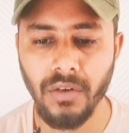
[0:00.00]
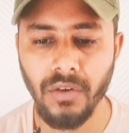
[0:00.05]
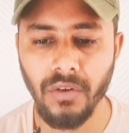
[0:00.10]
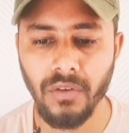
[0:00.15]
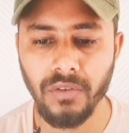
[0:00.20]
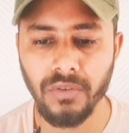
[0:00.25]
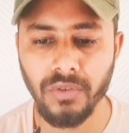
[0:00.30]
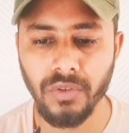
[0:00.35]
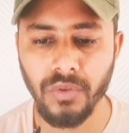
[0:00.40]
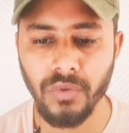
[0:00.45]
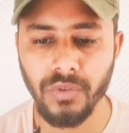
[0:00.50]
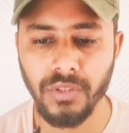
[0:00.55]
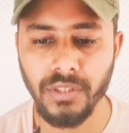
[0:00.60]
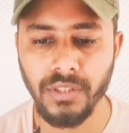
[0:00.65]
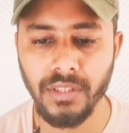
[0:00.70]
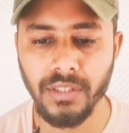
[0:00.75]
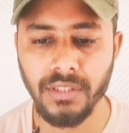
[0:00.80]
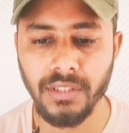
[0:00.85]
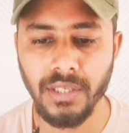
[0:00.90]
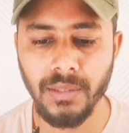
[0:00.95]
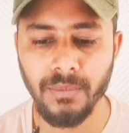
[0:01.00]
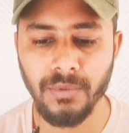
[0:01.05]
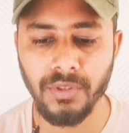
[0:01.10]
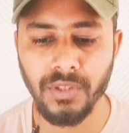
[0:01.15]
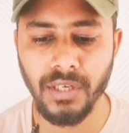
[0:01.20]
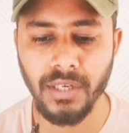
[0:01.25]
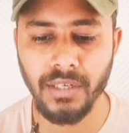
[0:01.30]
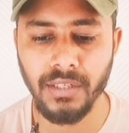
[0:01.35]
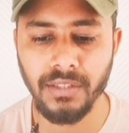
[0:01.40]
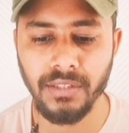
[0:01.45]
They are also using the same
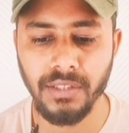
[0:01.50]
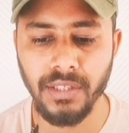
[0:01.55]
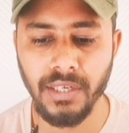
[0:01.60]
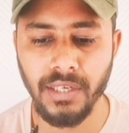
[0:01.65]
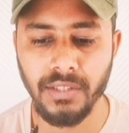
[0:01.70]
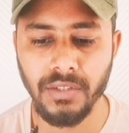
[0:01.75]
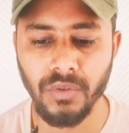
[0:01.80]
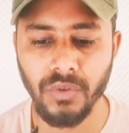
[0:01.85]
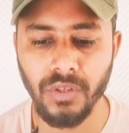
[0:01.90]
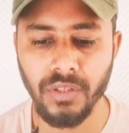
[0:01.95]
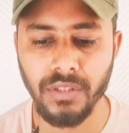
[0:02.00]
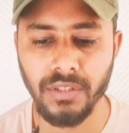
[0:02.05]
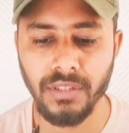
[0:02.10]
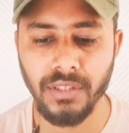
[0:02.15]
strategy. As you